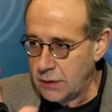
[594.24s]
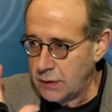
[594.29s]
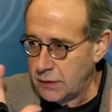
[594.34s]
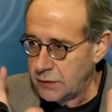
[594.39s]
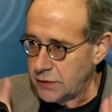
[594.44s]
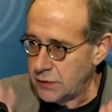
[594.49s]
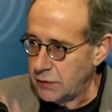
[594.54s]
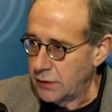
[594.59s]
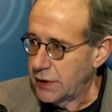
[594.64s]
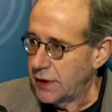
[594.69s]

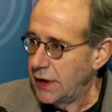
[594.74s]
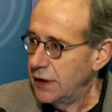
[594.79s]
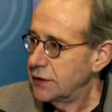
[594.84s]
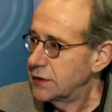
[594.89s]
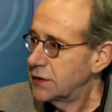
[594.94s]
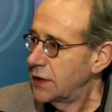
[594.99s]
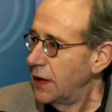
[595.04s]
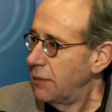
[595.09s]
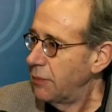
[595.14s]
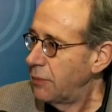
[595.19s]
So against
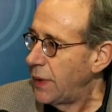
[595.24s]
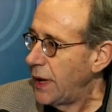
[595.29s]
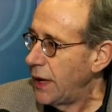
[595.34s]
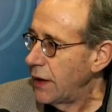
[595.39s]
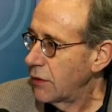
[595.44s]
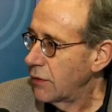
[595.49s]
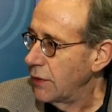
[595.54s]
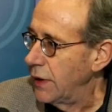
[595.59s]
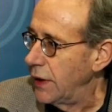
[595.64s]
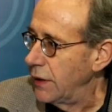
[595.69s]
that
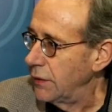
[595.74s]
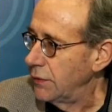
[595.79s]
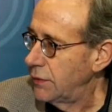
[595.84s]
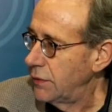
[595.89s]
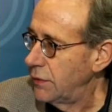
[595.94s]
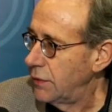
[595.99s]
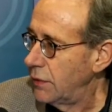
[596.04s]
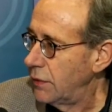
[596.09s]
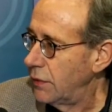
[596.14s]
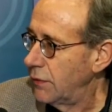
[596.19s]

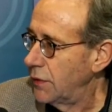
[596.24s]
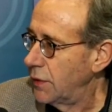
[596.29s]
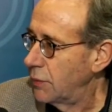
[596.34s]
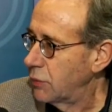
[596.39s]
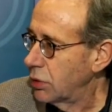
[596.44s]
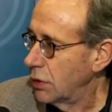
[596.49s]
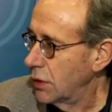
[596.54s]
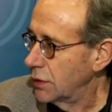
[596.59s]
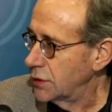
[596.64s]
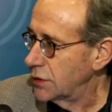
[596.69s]
background of the
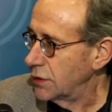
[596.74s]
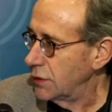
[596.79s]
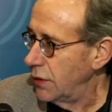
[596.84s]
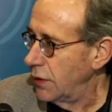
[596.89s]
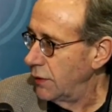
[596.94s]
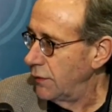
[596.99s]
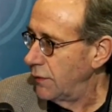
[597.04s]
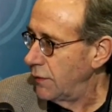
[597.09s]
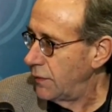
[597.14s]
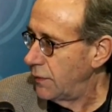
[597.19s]
project
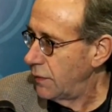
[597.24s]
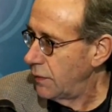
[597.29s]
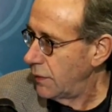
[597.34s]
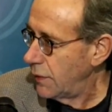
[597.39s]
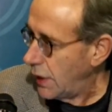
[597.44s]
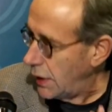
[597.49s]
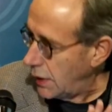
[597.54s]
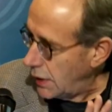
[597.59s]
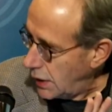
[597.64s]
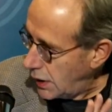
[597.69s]
of
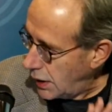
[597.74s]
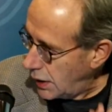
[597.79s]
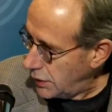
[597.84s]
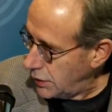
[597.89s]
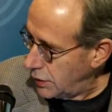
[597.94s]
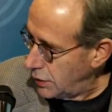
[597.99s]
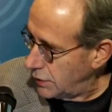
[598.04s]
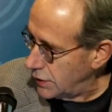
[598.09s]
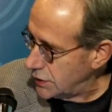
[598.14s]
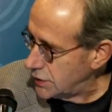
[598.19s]

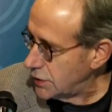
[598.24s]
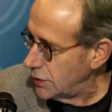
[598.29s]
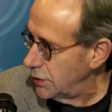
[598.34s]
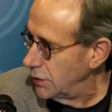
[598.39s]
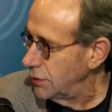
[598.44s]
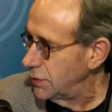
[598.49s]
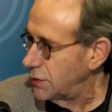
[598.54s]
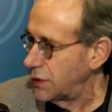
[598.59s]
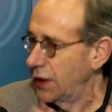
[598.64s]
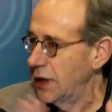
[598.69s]
US
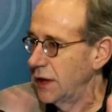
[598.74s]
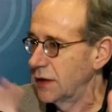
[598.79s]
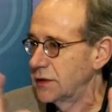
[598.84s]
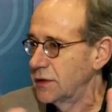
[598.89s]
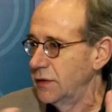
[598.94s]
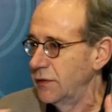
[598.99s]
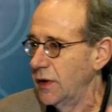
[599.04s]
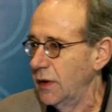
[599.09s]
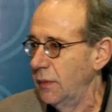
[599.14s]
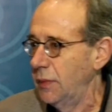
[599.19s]
context,
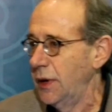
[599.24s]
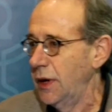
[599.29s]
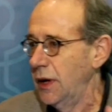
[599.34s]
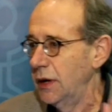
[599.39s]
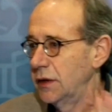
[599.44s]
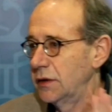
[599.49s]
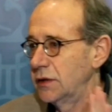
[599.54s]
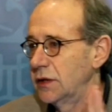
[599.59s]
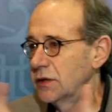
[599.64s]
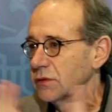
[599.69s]
of our
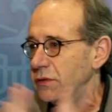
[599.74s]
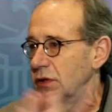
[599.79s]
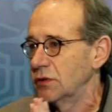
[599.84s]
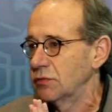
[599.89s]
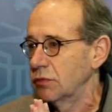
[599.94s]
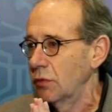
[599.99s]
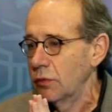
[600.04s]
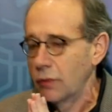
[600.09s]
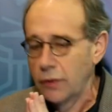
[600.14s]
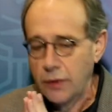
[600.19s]
partner districts,
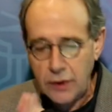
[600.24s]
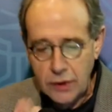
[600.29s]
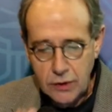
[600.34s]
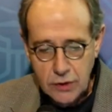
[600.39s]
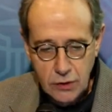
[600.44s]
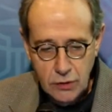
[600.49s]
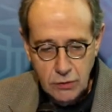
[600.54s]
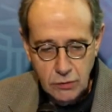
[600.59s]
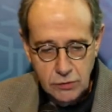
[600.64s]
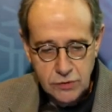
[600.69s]
what were our
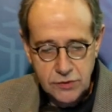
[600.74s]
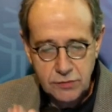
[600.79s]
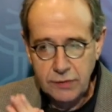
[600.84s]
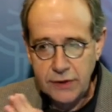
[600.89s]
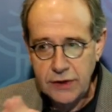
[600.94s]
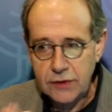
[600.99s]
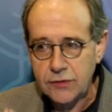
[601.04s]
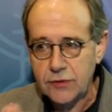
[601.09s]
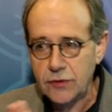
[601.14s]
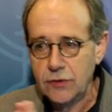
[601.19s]
goals? We
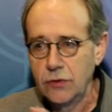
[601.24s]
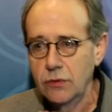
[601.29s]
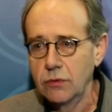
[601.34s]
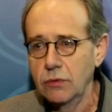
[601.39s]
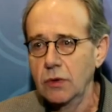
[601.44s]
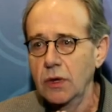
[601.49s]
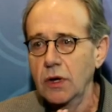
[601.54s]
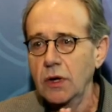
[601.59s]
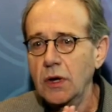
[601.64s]
had 2.